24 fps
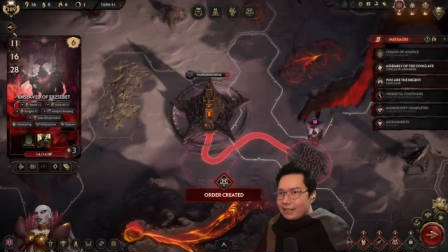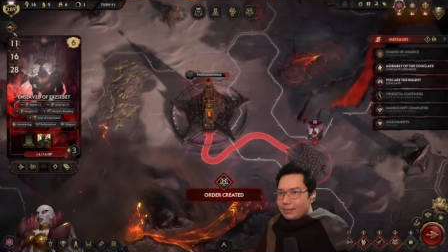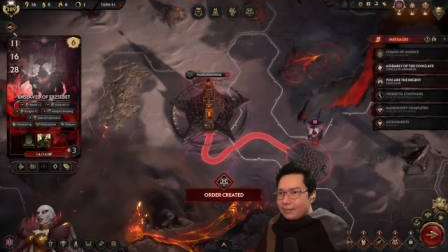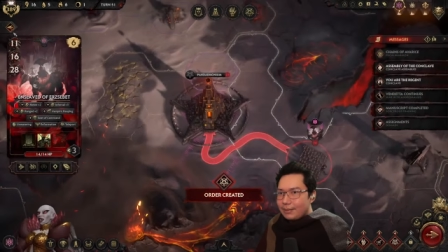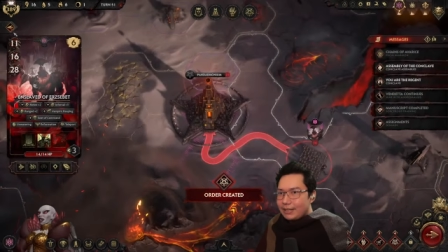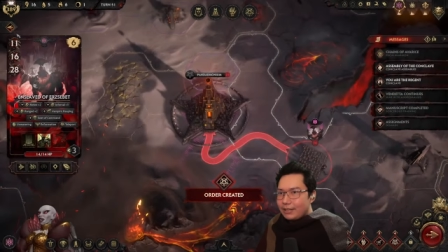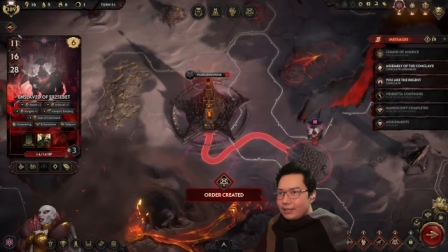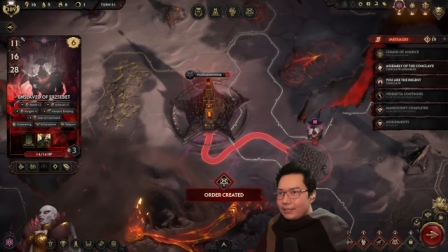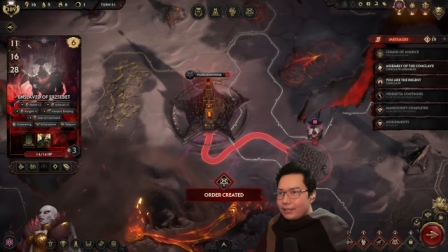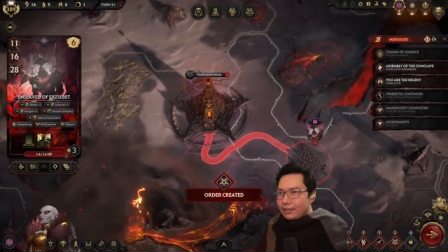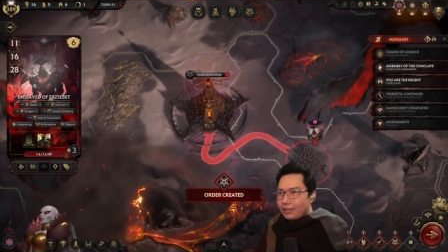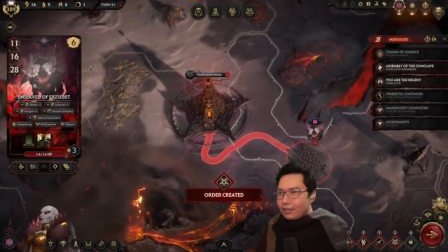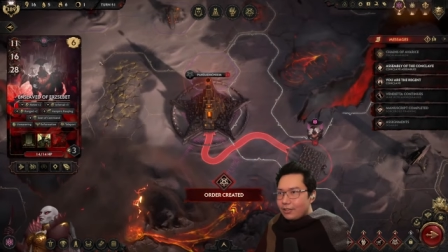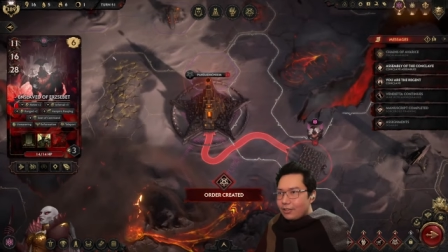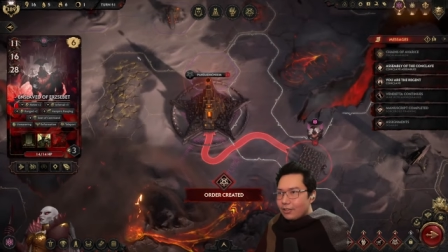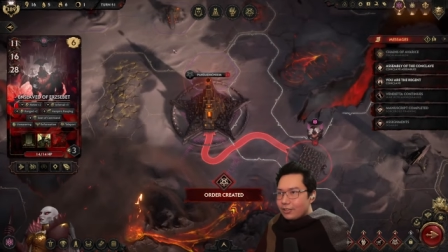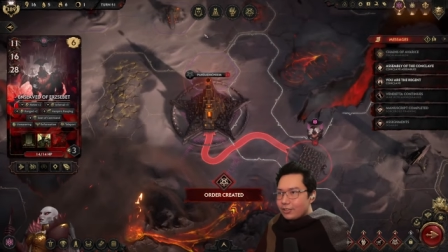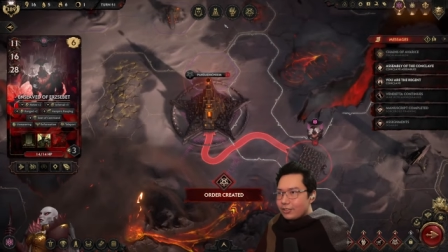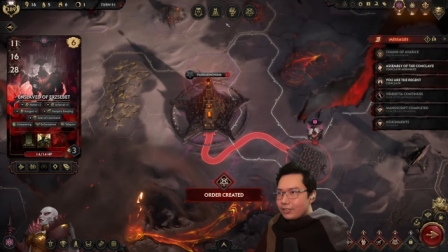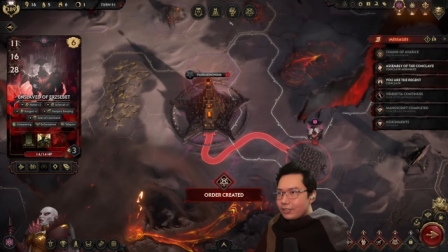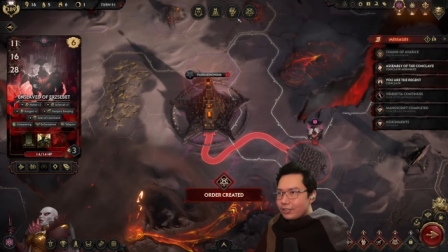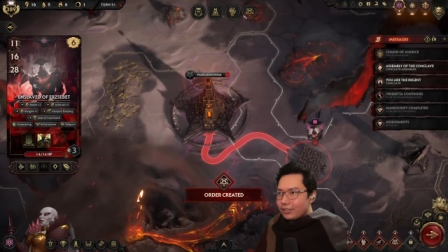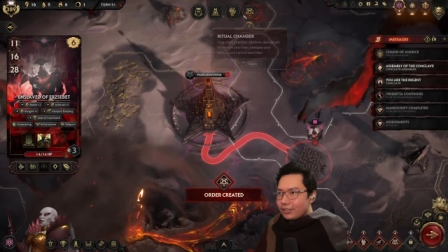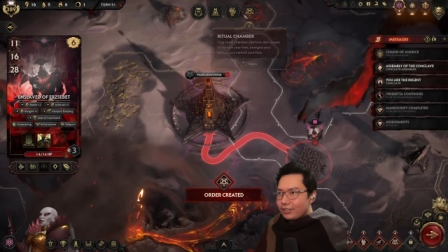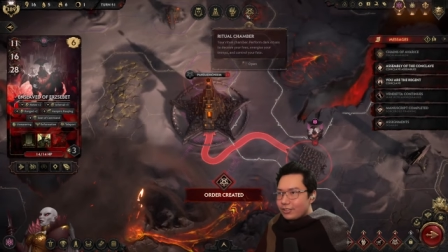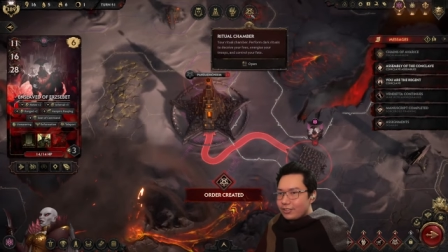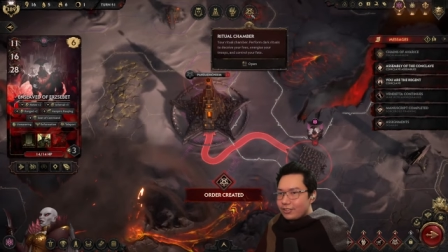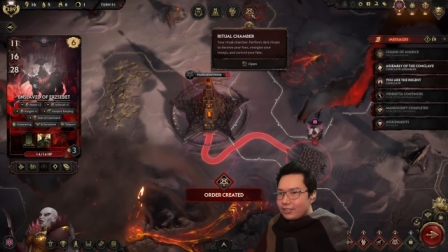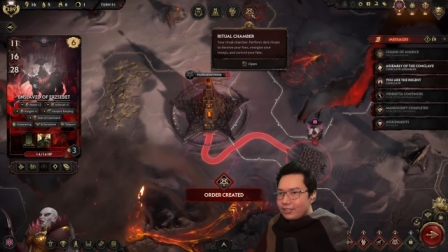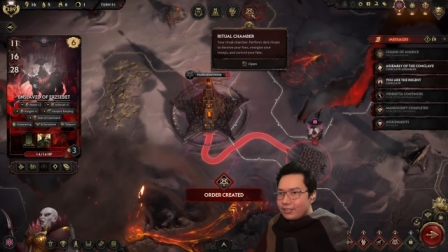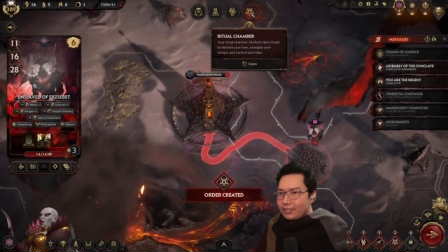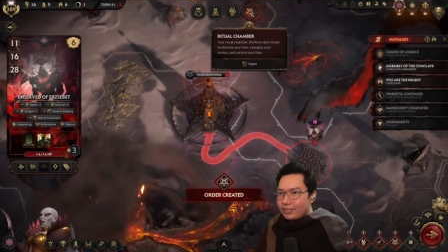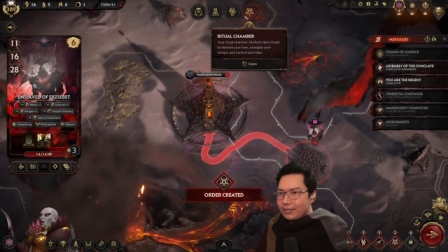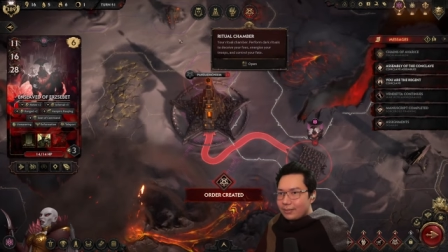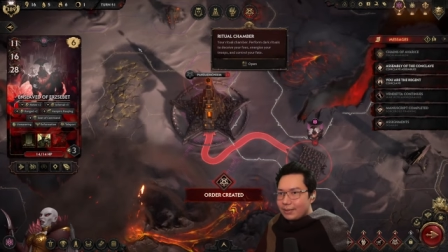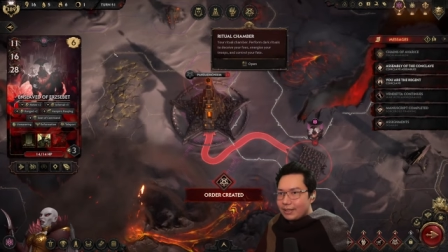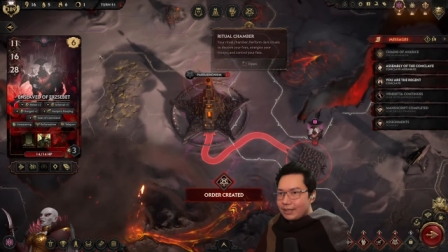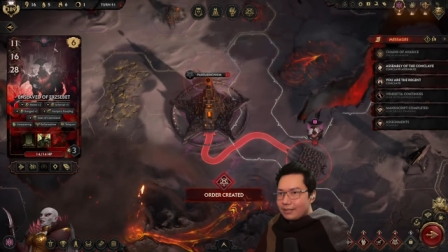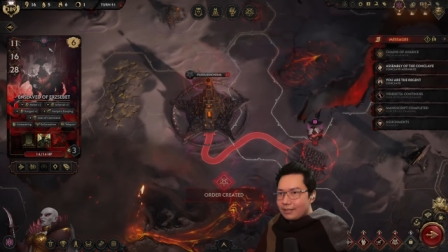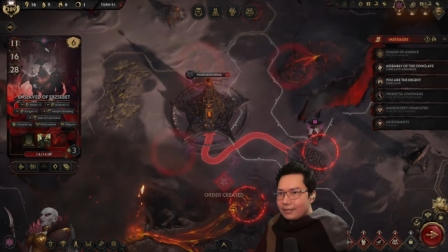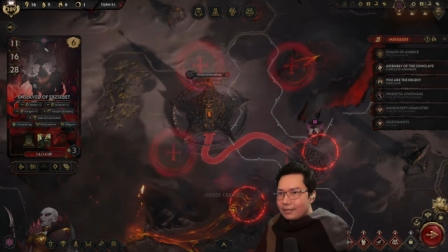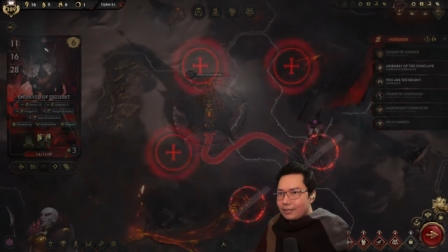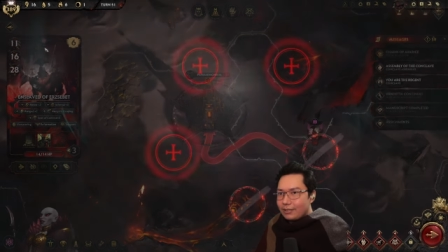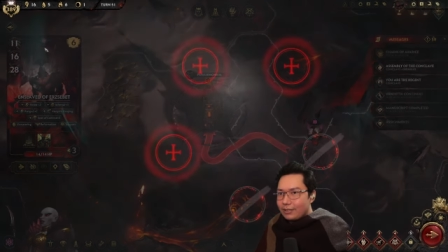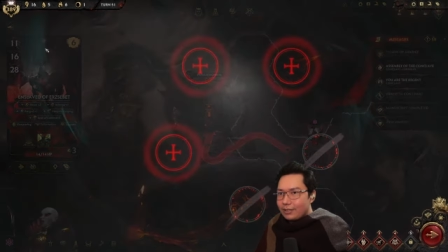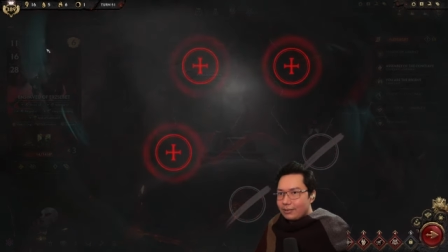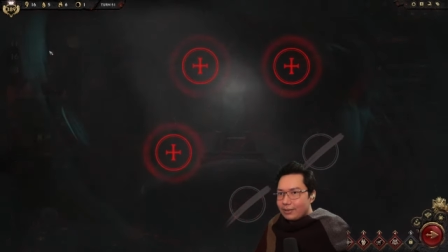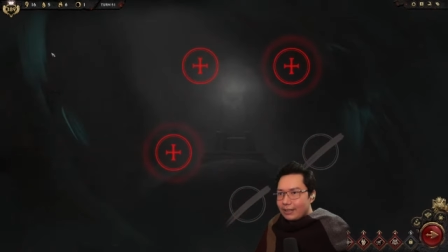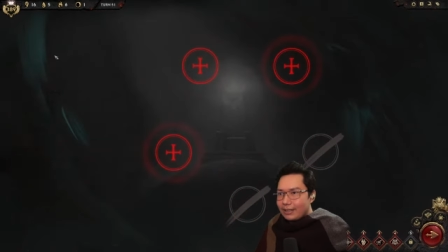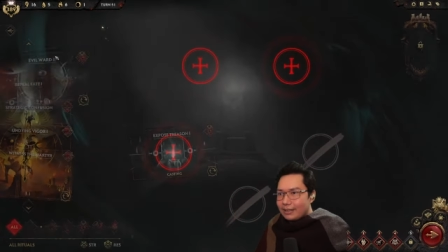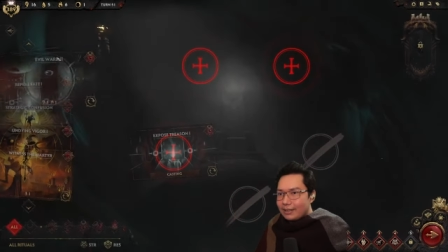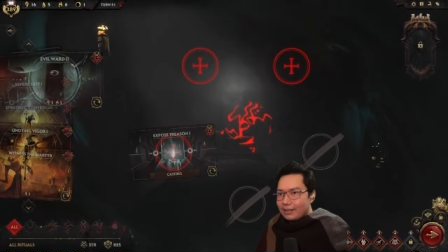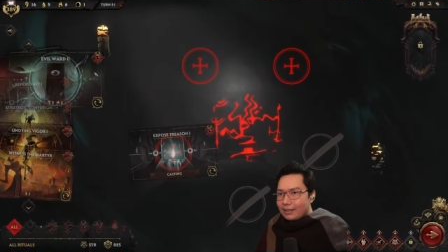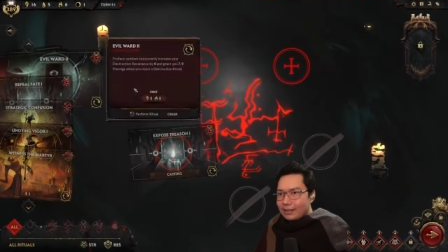to be doing all sorts to me. Also, wait,